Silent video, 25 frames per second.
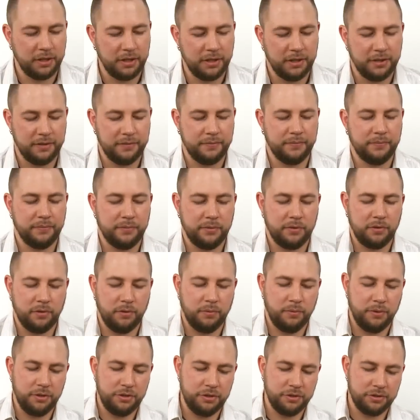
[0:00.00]
Um, so
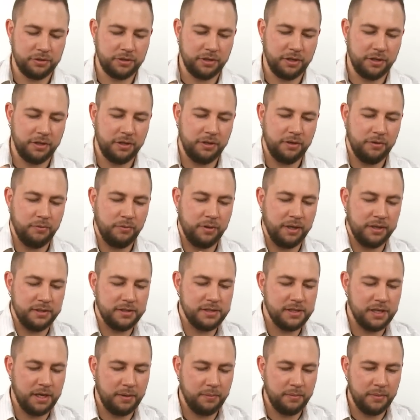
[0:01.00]
we're just gonna run
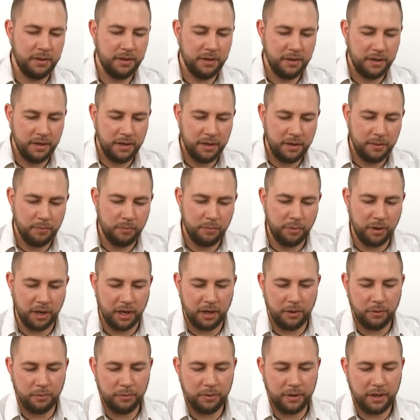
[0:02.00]
some
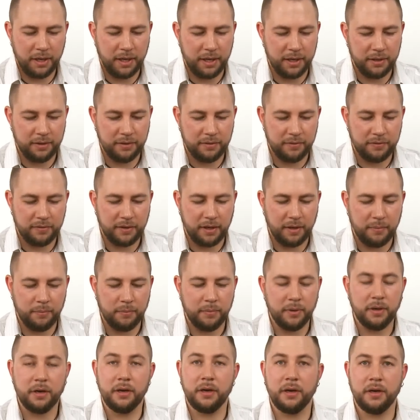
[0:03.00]
brown and some
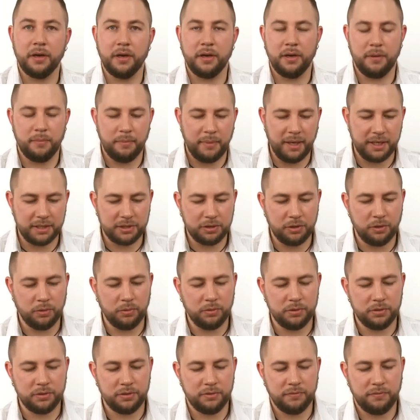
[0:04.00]
uh, matte
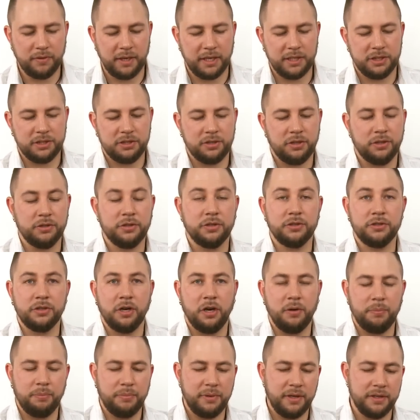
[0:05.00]
gold flash on the
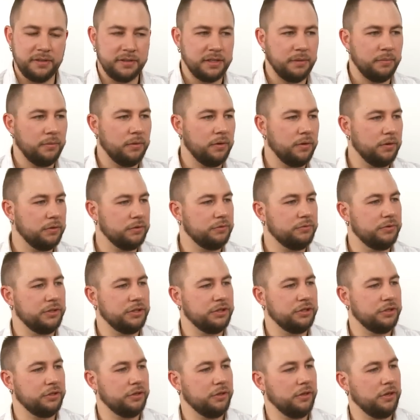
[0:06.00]
top and some
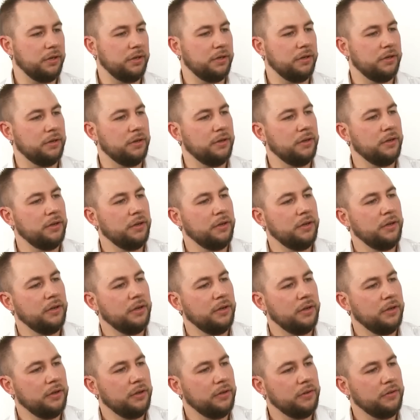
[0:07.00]
ostrich hurl.
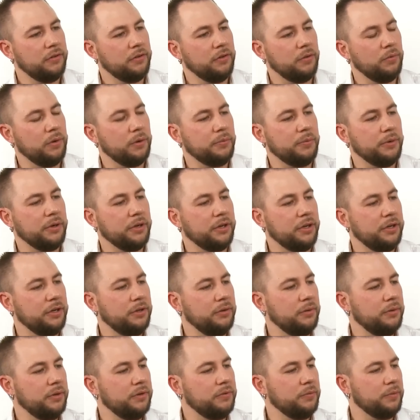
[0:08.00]
So what we're gonna
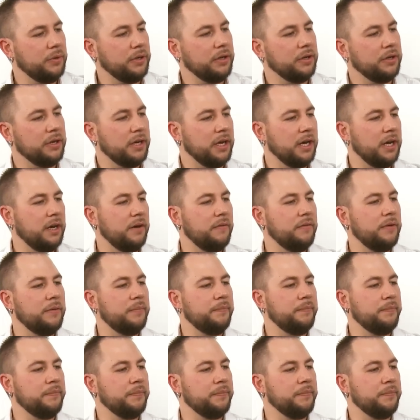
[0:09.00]
do is we're gonna have